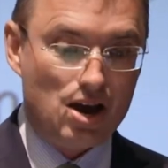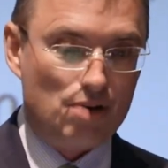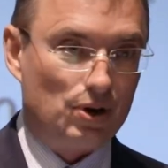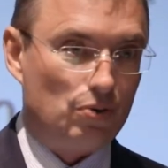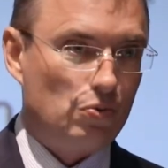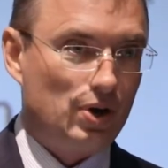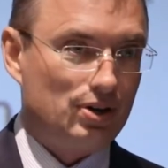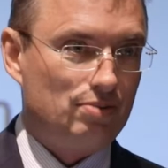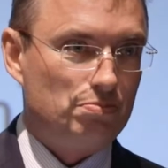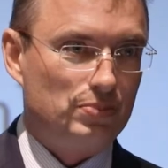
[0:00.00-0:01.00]
But
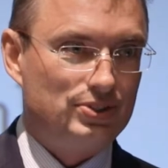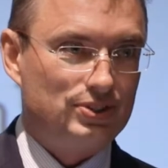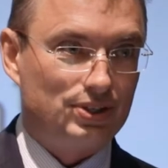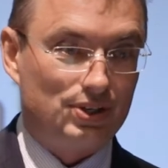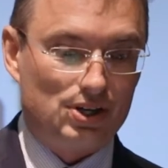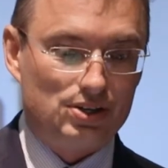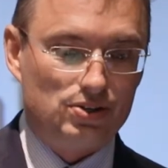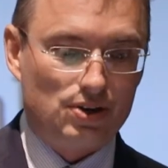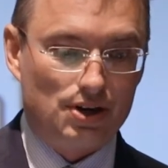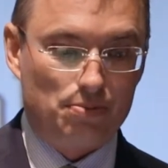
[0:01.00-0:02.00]
what Mr.
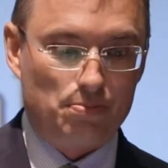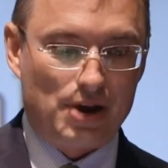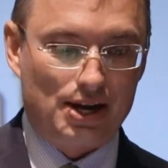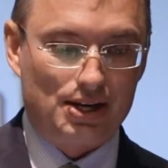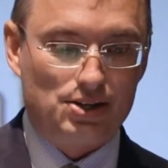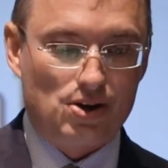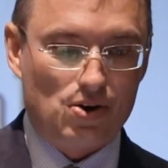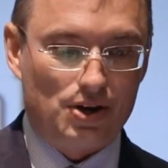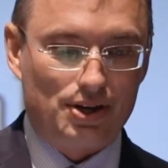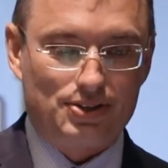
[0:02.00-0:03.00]
Newcomb had
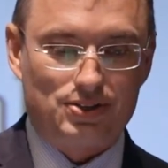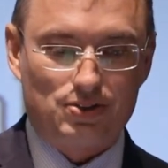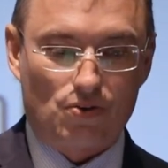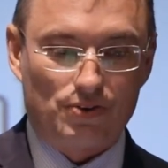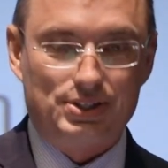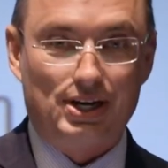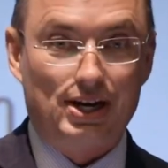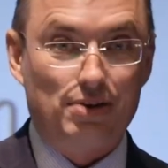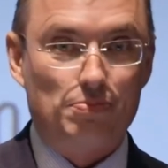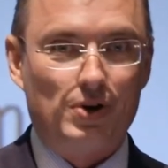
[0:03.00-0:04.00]
noticed over
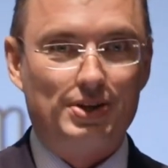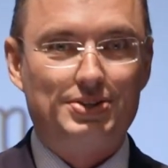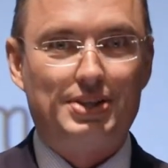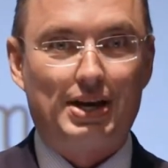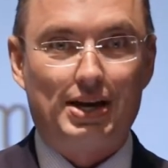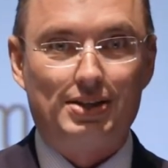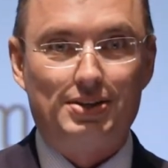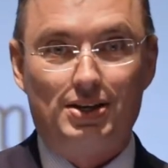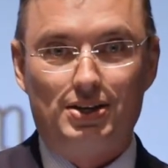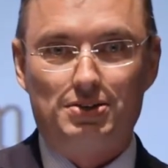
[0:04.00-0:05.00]
time was that
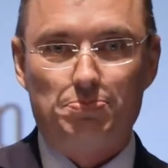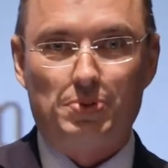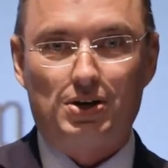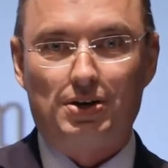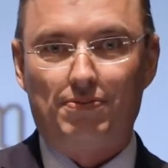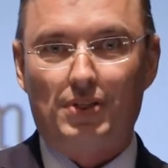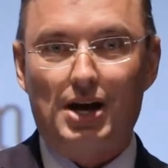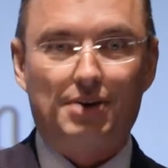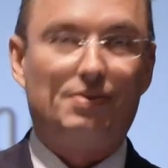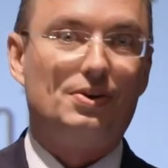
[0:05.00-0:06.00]
in his book of
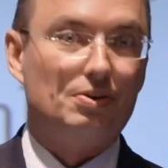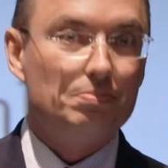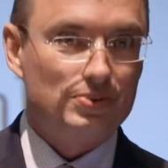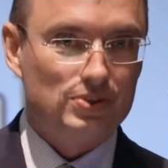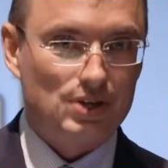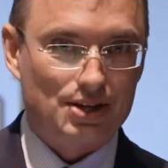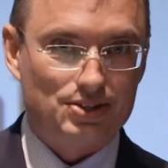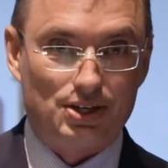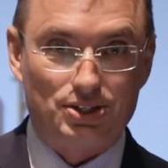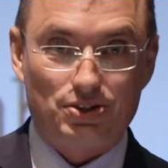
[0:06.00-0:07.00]
logarithms, as
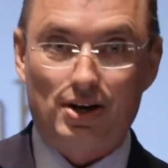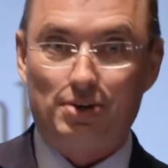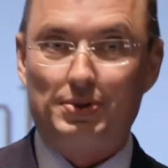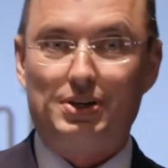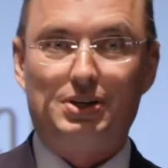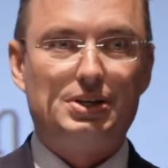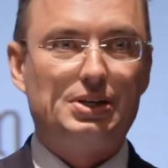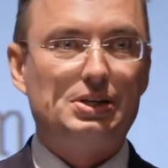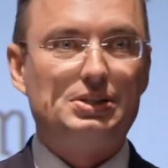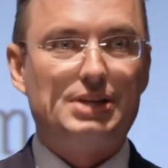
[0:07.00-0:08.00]
an astronomer,
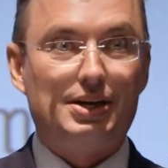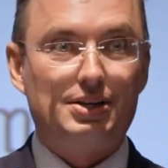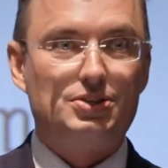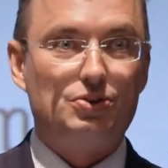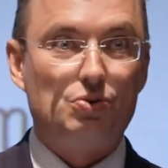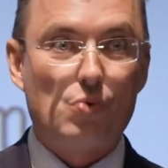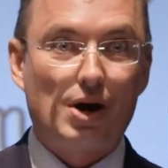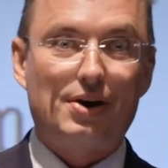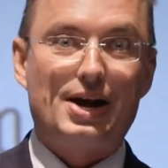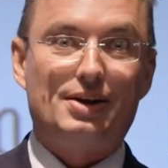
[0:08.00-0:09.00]
he tended to
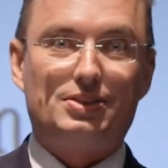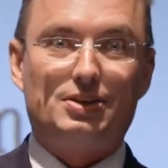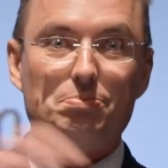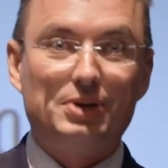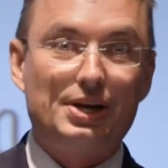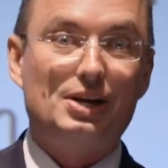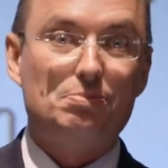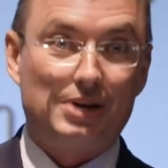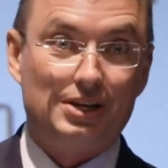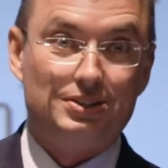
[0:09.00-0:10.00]
wear out the beginning
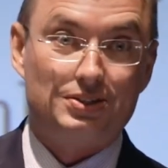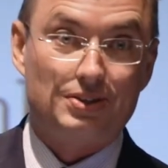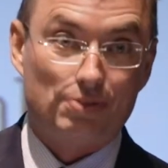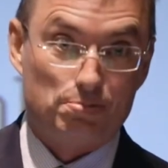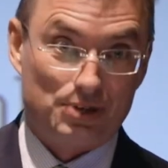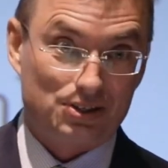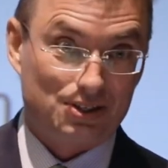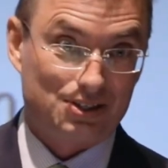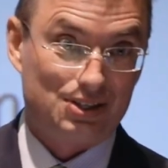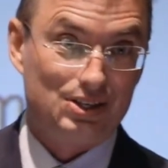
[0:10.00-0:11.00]
pages of the book